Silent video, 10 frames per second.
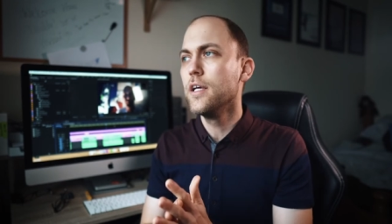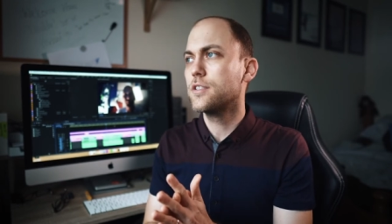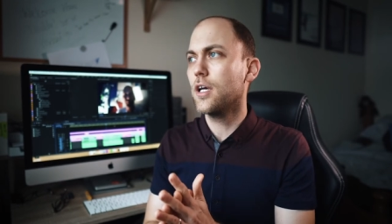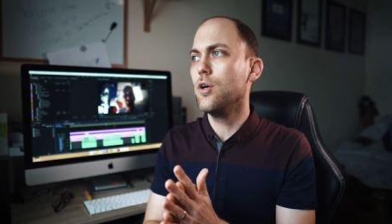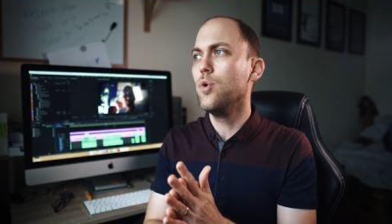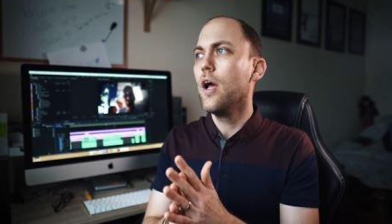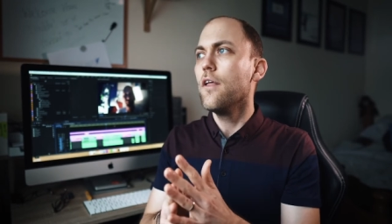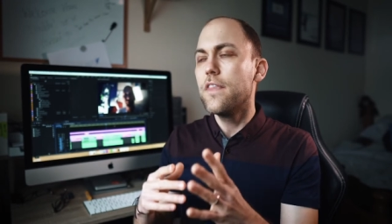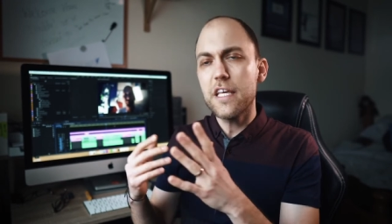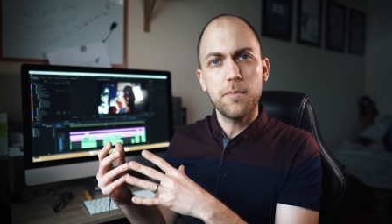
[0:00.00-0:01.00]
So
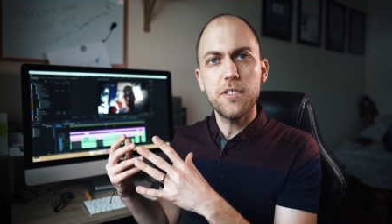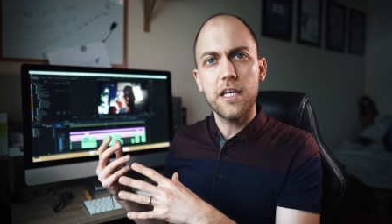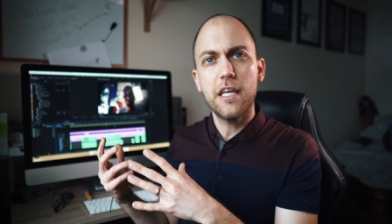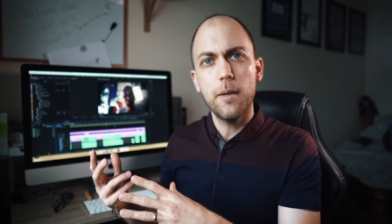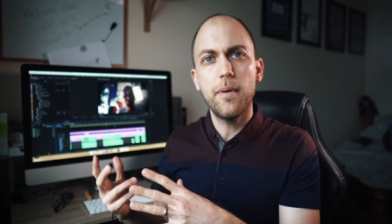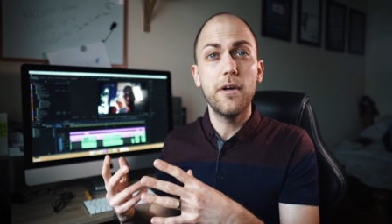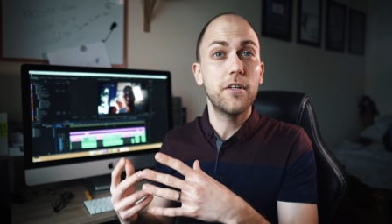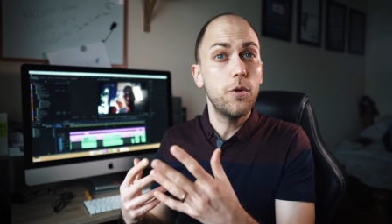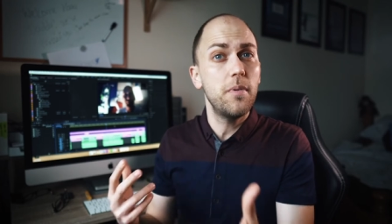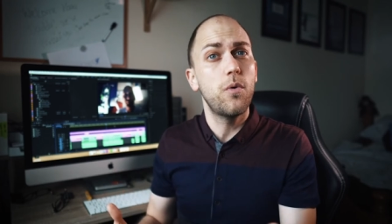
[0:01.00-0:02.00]
this particular
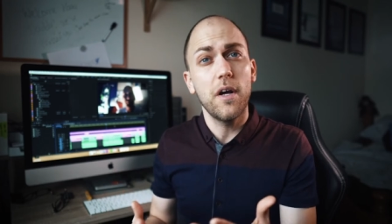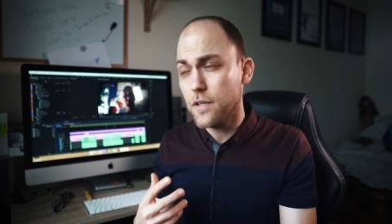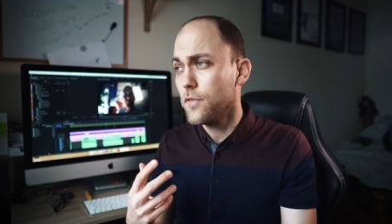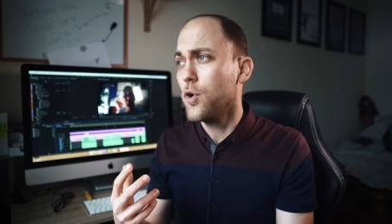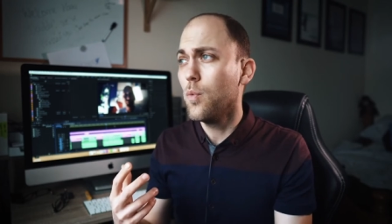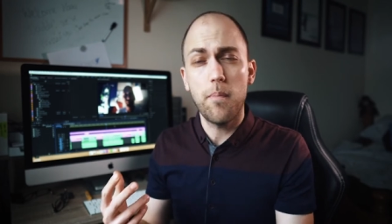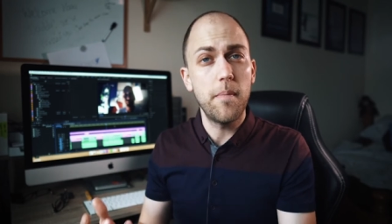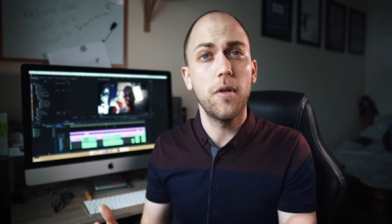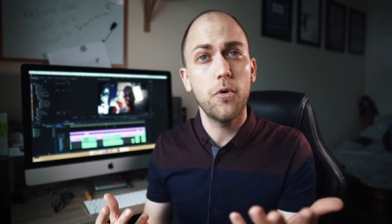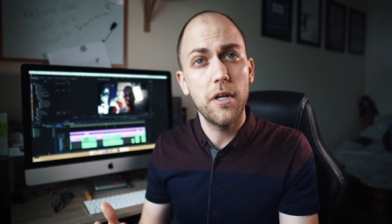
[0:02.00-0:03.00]
period could be quite difficult while
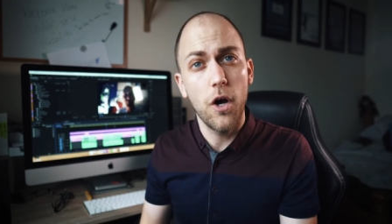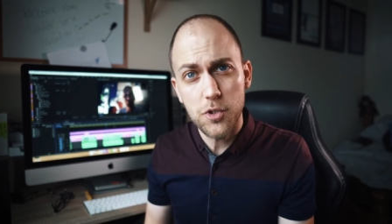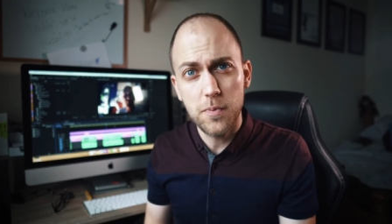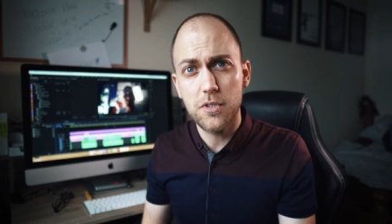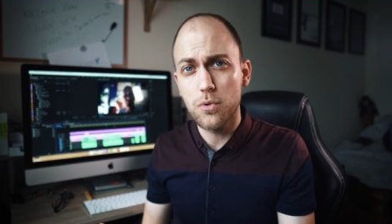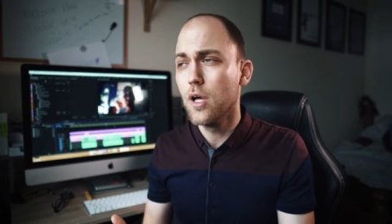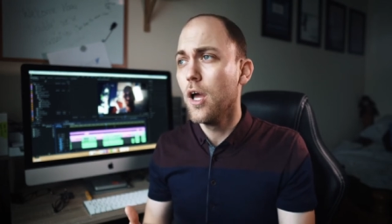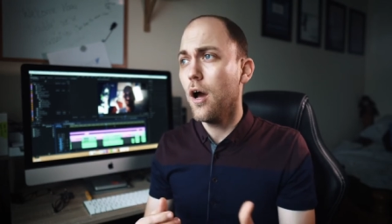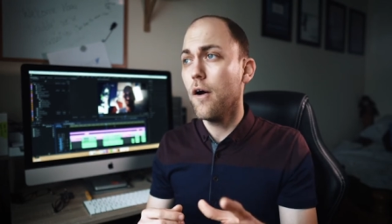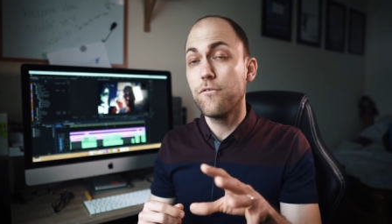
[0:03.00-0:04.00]
people are in hospital.
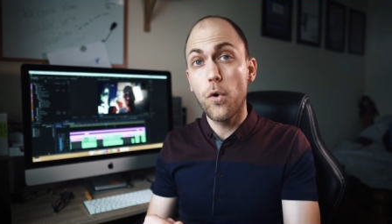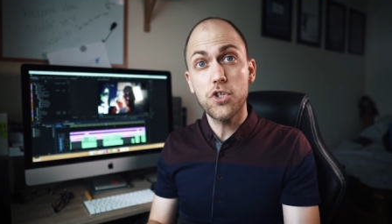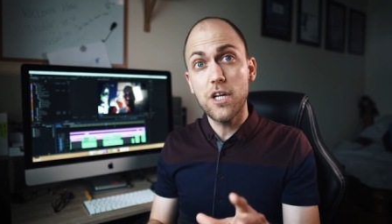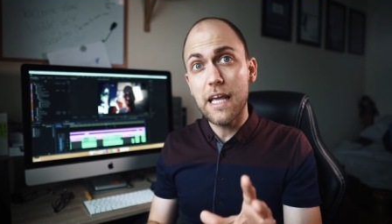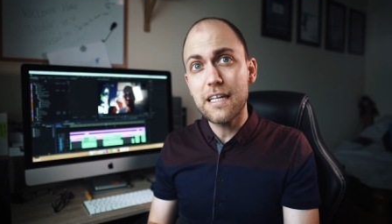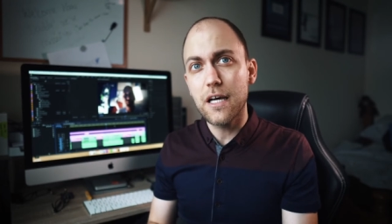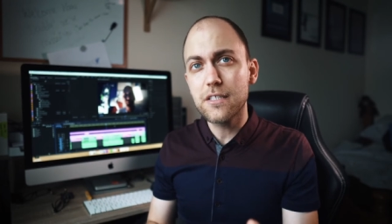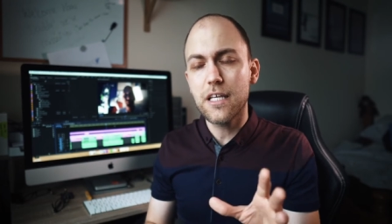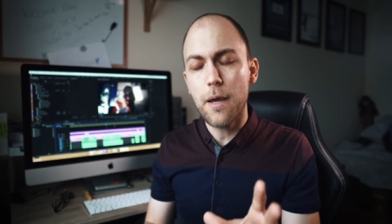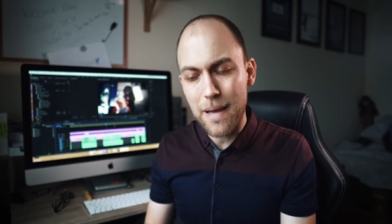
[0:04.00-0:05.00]
Uh, fortunately it
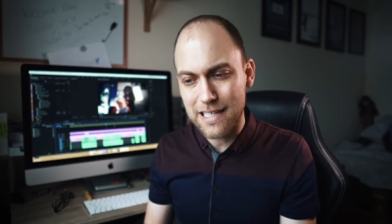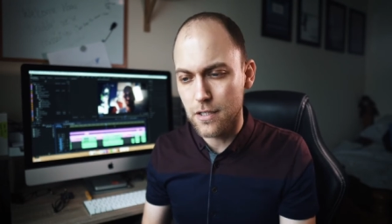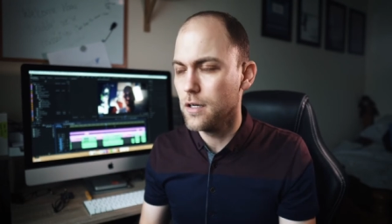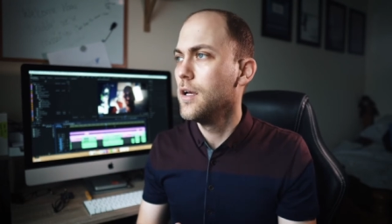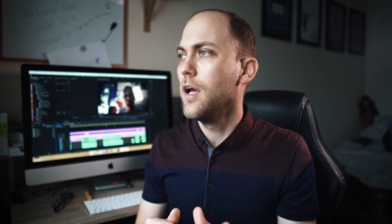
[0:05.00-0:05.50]
does get better.